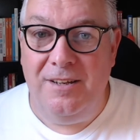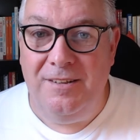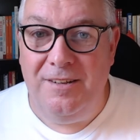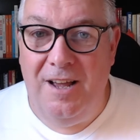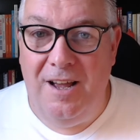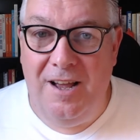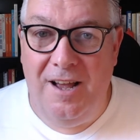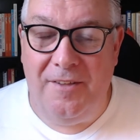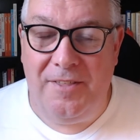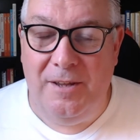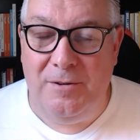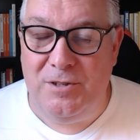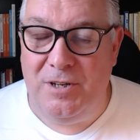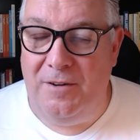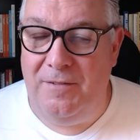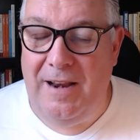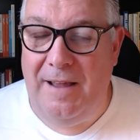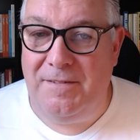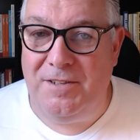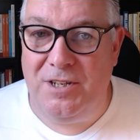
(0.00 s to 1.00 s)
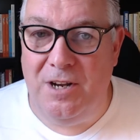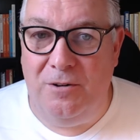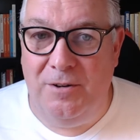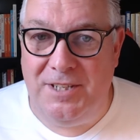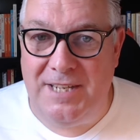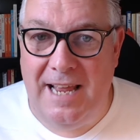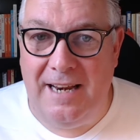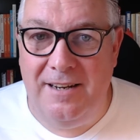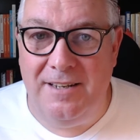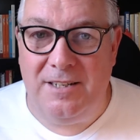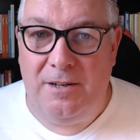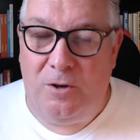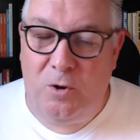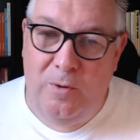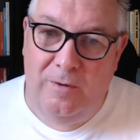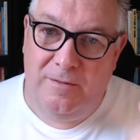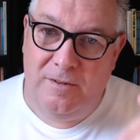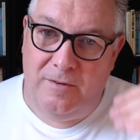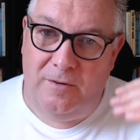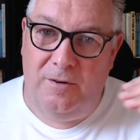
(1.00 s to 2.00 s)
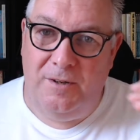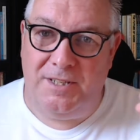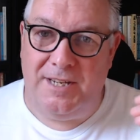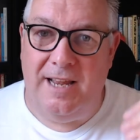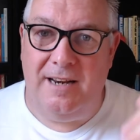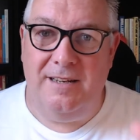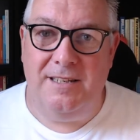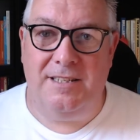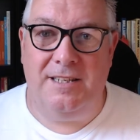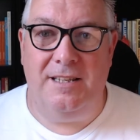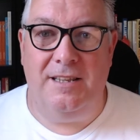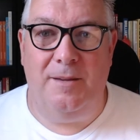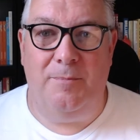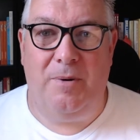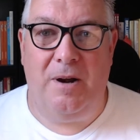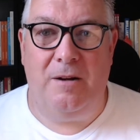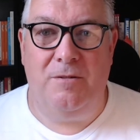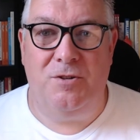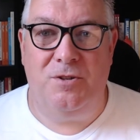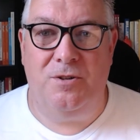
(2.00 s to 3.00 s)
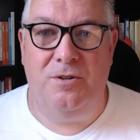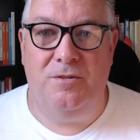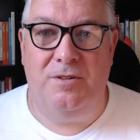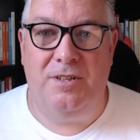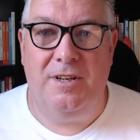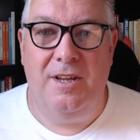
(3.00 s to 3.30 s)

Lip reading: I think it was a lieutenant, equivalent to a lieutenant in the parachute